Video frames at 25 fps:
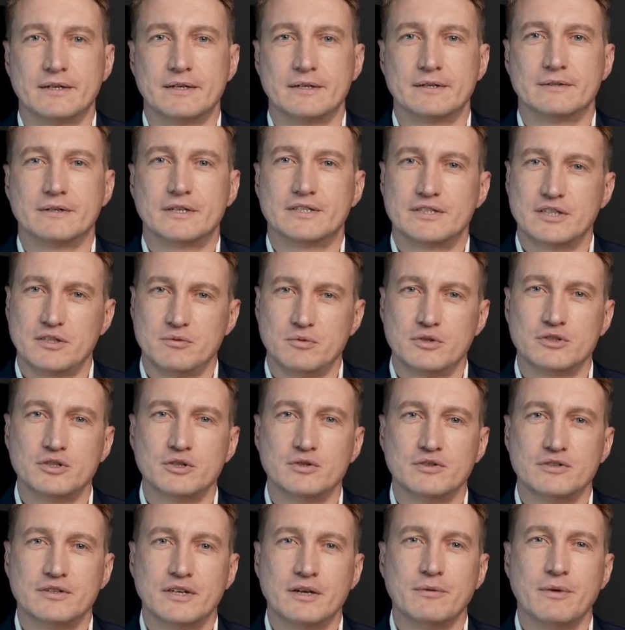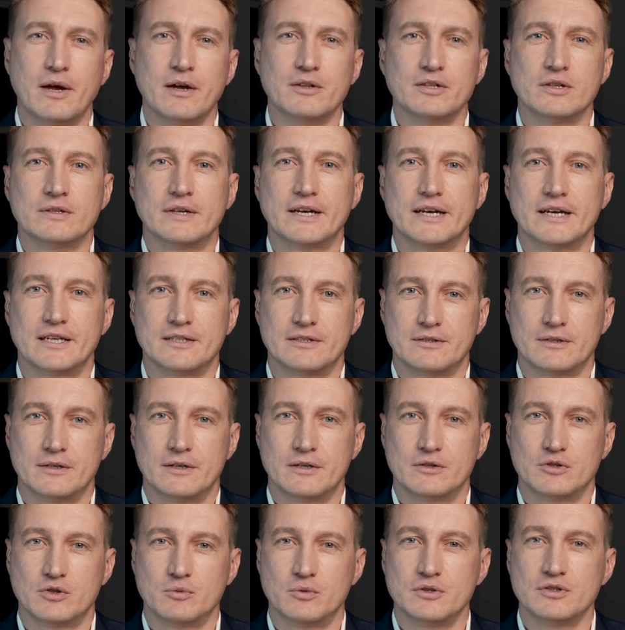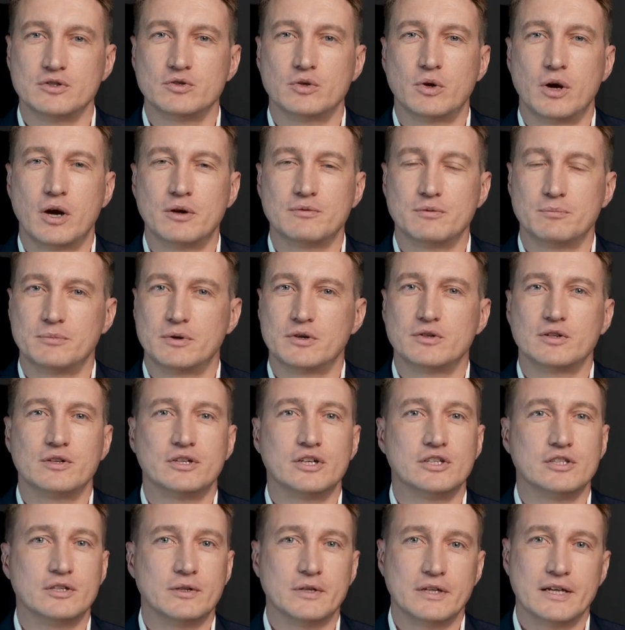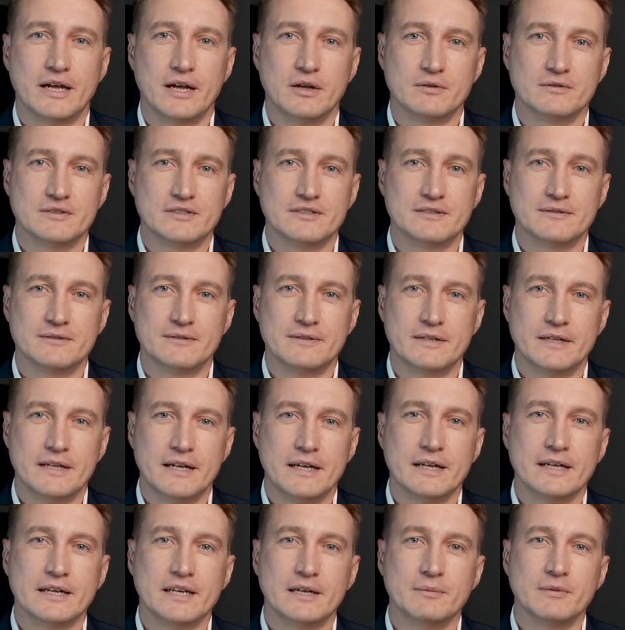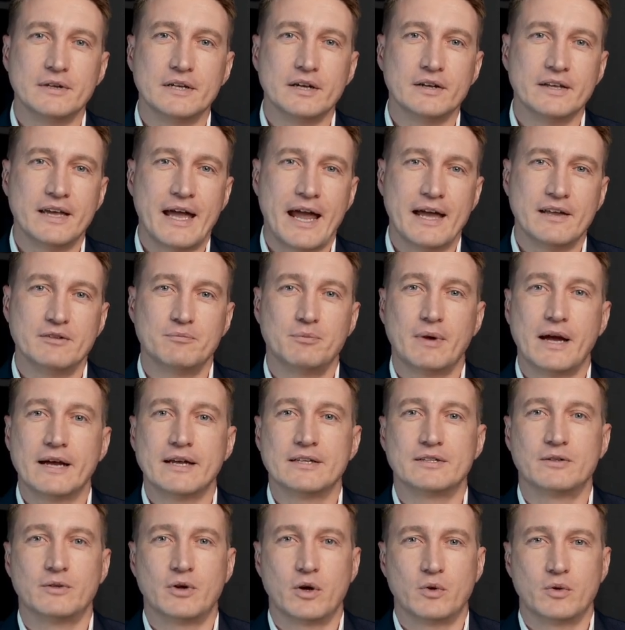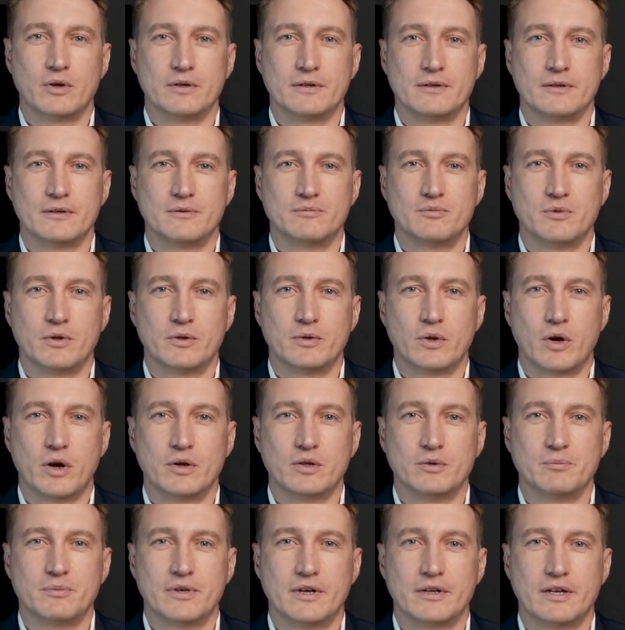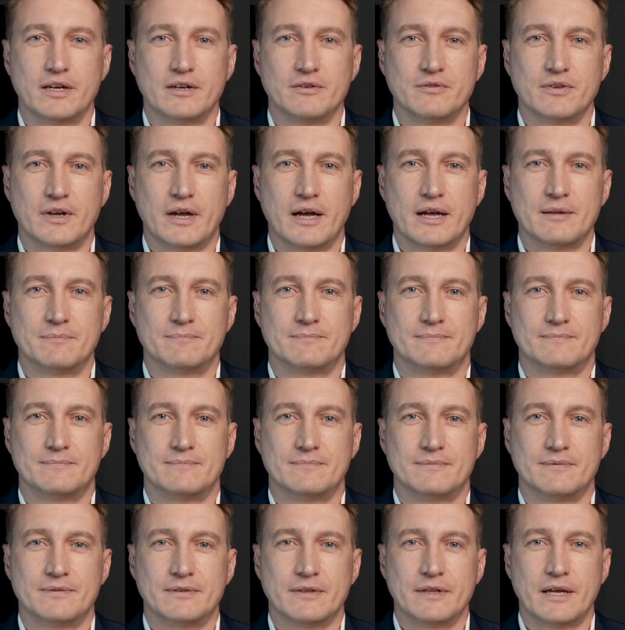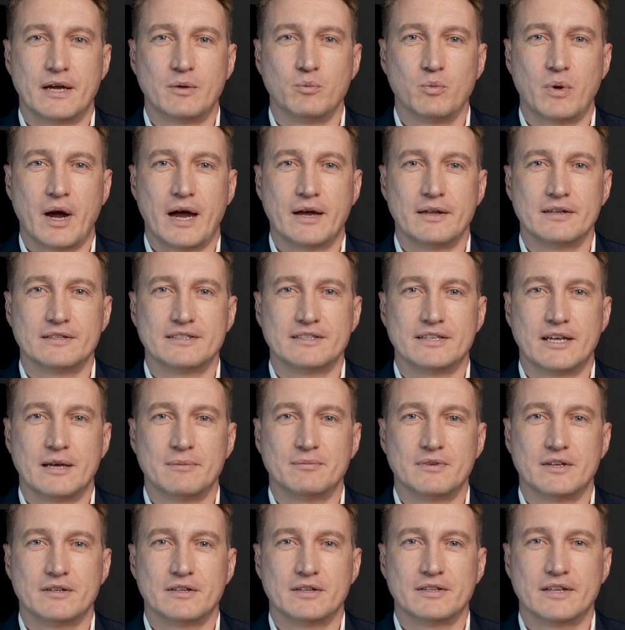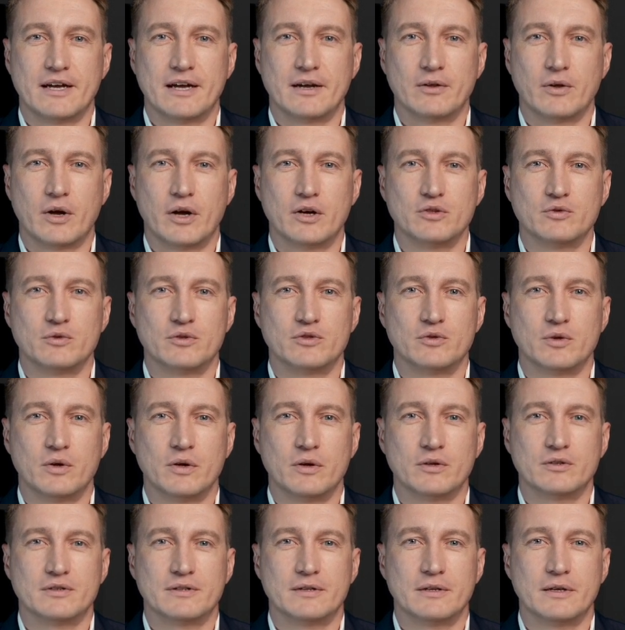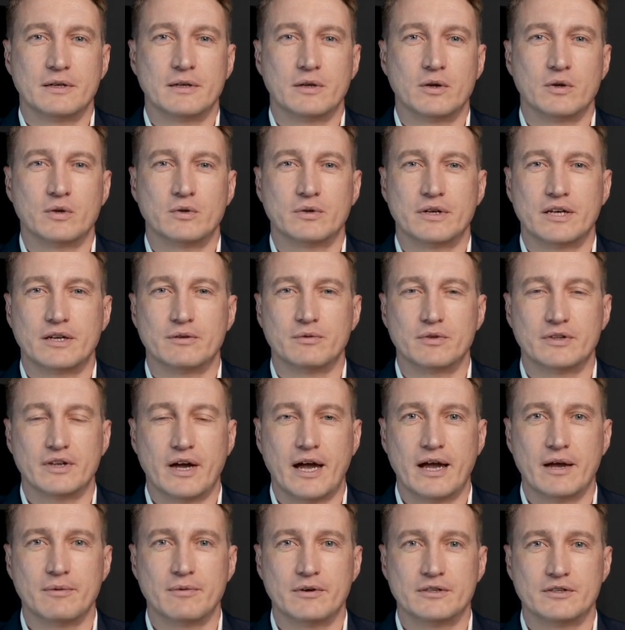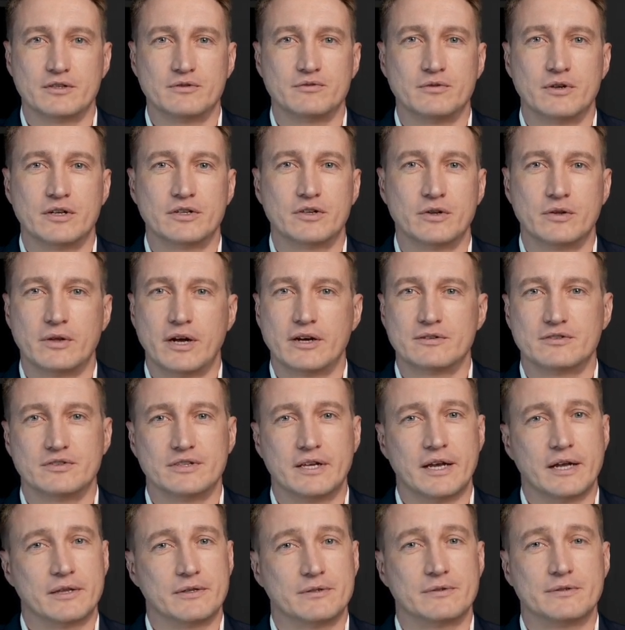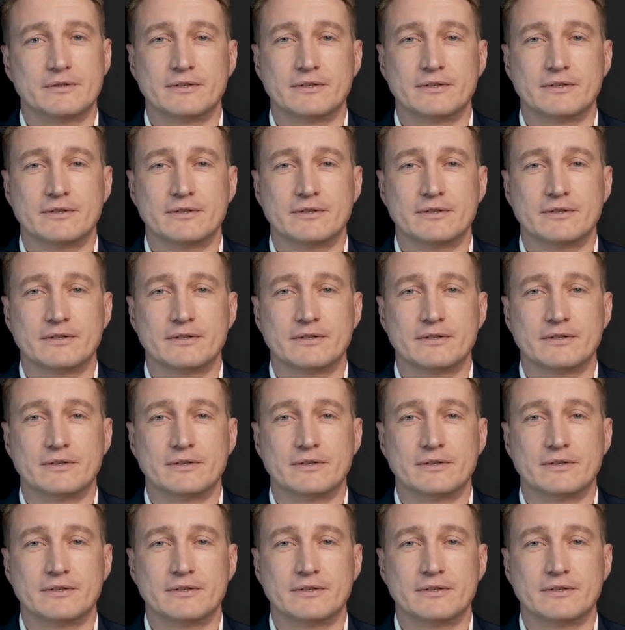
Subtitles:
This can reduce the amount you need to withdraw from your traditional accounts, keeping your tax brackets lower for a longer period of time. And while it's tempting to take large withdrawals early in retirement to fund your lifestyle,